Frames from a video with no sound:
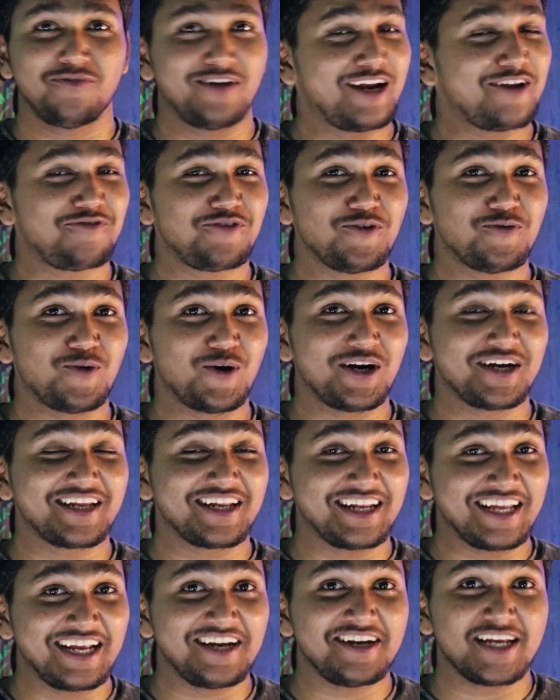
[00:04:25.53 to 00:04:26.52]
Well, if you want
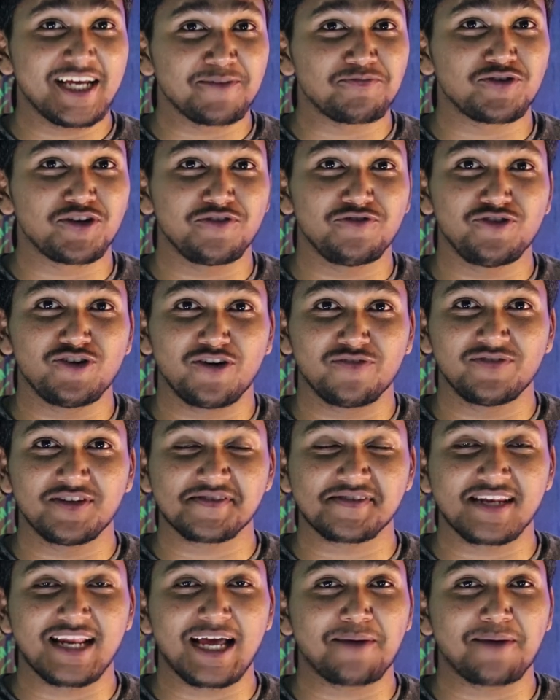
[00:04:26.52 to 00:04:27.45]
an in-depth review of this